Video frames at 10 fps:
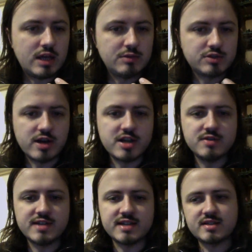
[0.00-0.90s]
trying to
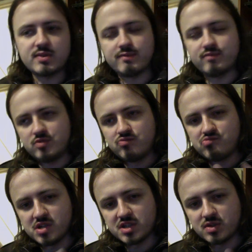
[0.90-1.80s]
use it as a
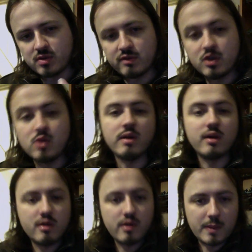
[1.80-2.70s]
sort of lure
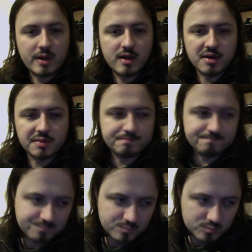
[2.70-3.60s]
on the guard.
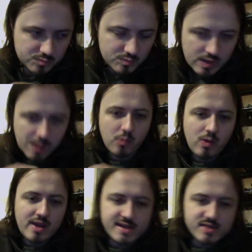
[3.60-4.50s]
And the
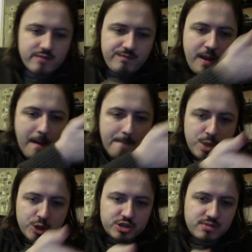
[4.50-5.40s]
way he sort of
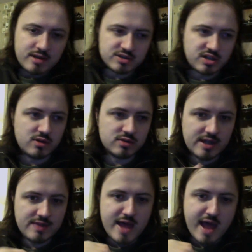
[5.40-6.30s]
pushed the mouse along
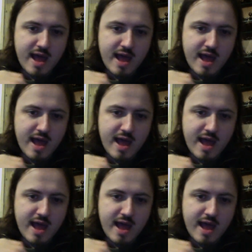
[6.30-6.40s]
like that,